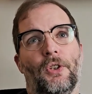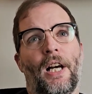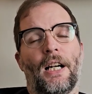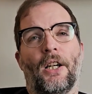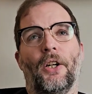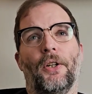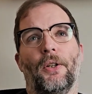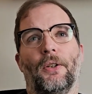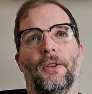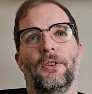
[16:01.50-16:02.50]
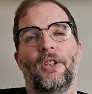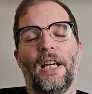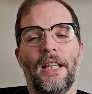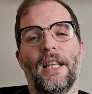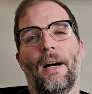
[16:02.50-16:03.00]
that kind of
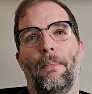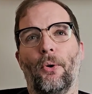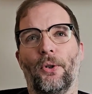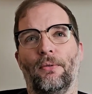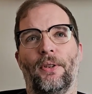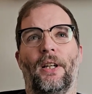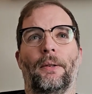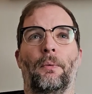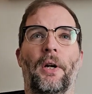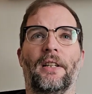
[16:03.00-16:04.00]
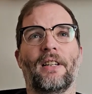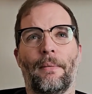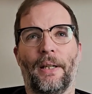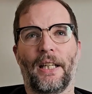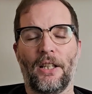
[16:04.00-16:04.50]
taking that point of like
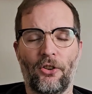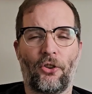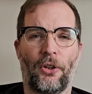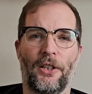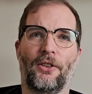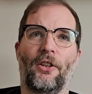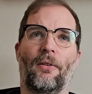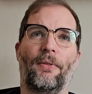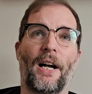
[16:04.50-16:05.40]
re-examining history and stuff,